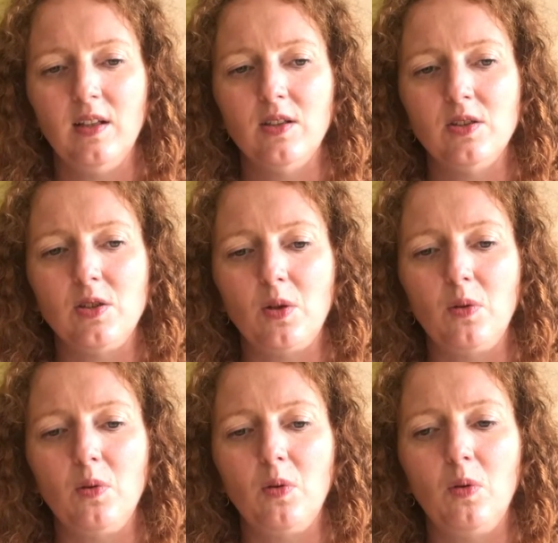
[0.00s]

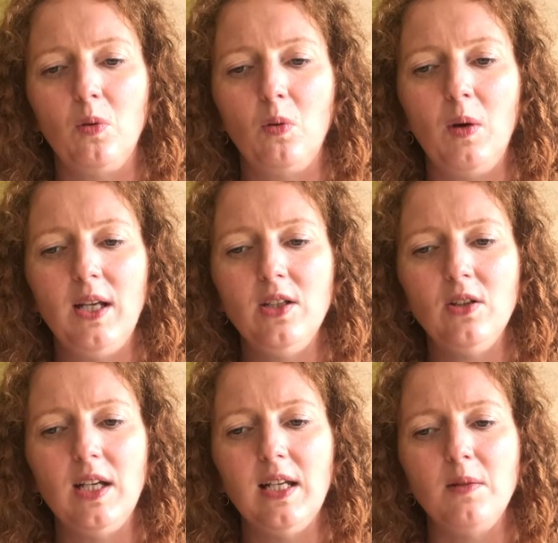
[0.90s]
So when
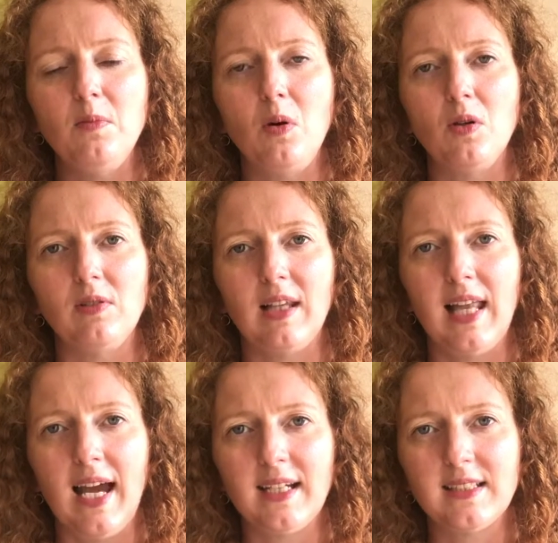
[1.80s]
you're in a more
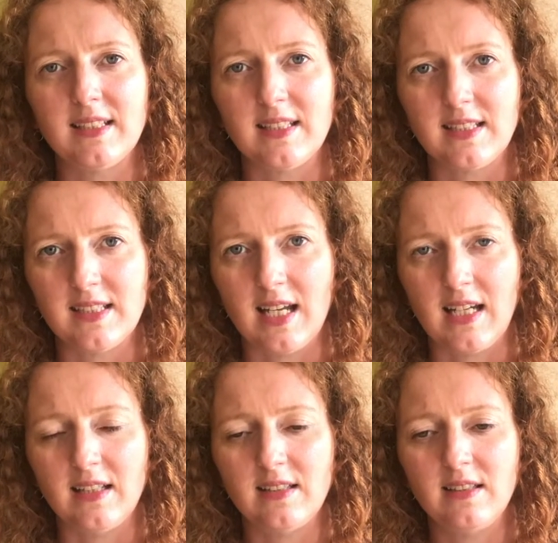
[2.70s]
relaxed
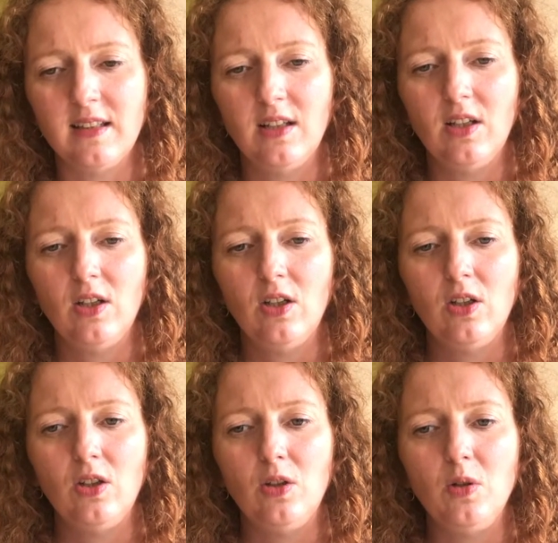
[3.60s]
state,
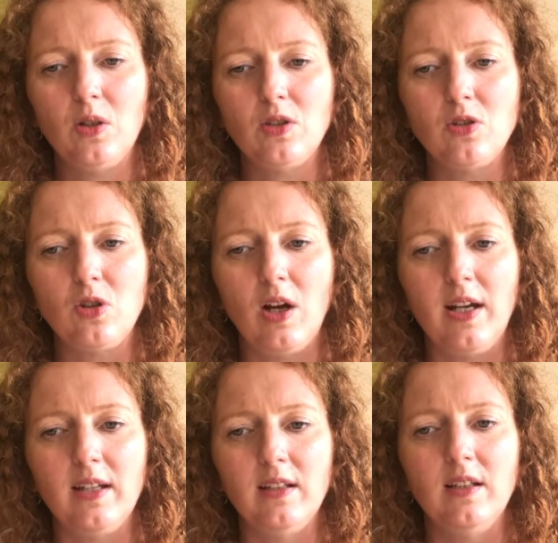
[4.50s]
you can try
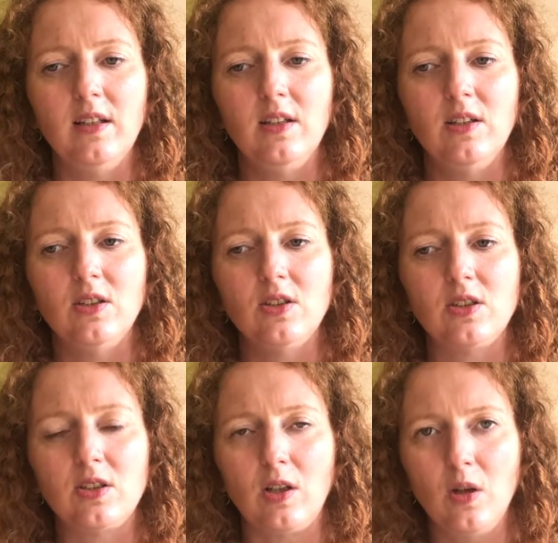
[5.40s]
and
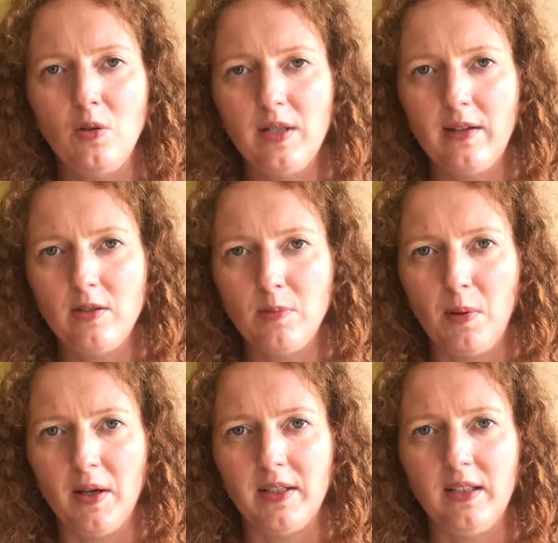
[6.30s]
slow down your
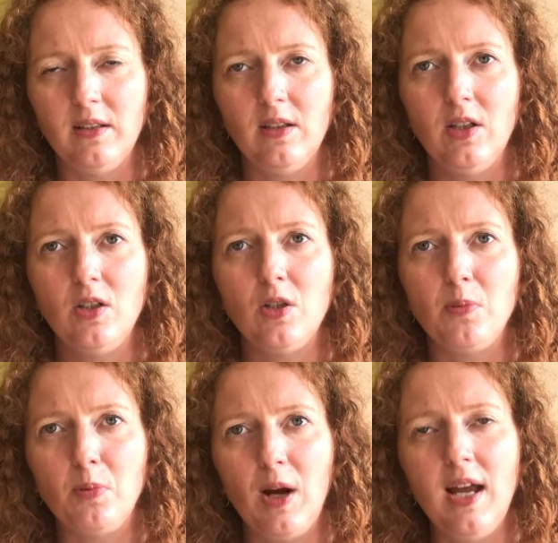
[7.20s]
body. Your
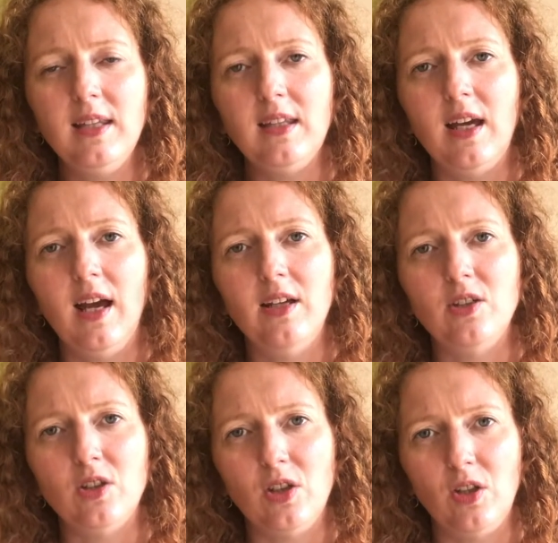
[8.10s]
breath and
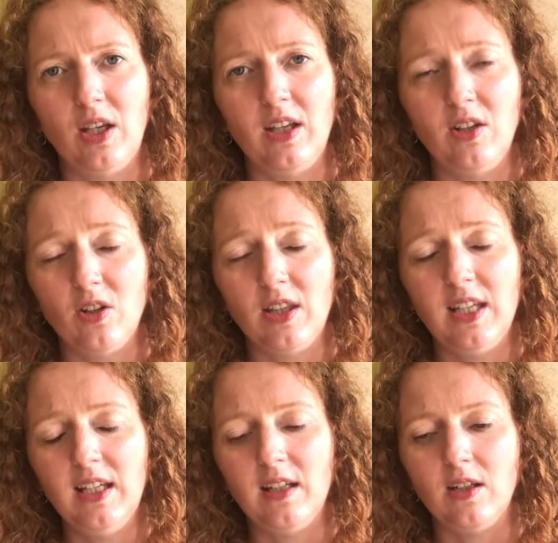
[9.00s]
your
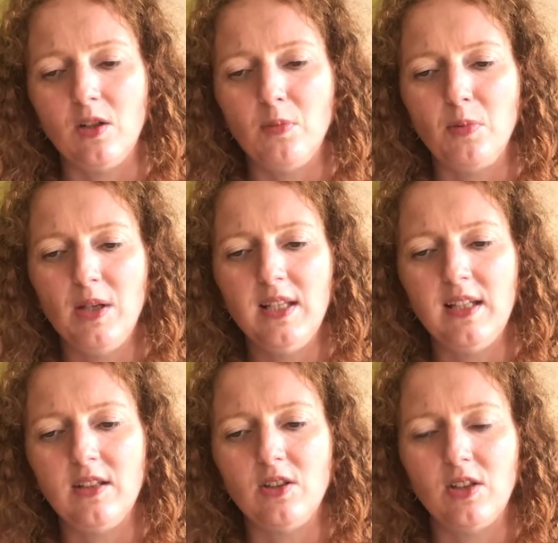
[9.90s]
thinking, your
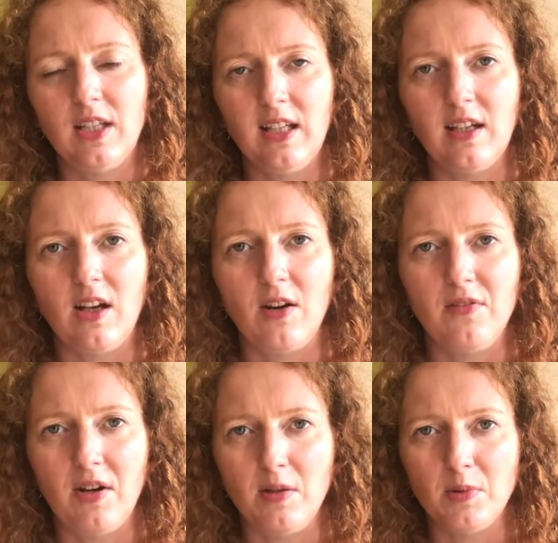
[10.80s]
breathing and your thinking are
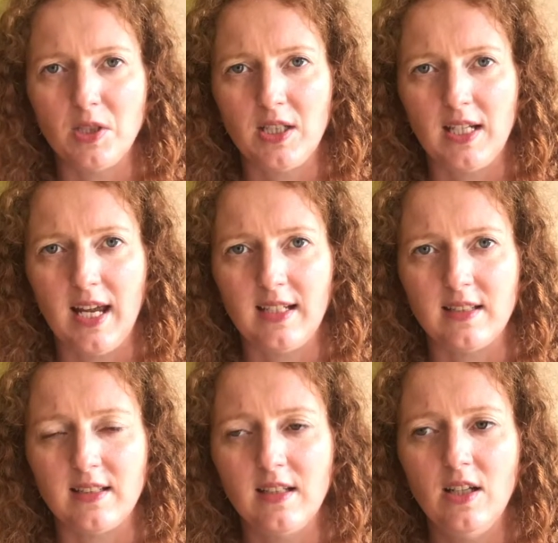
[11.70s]
very much
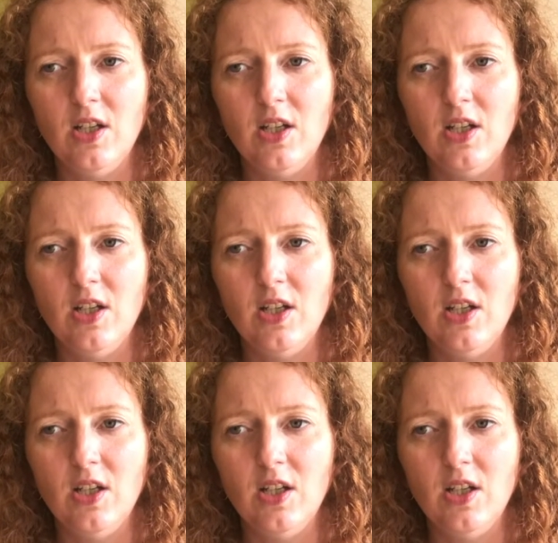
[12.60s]
connected.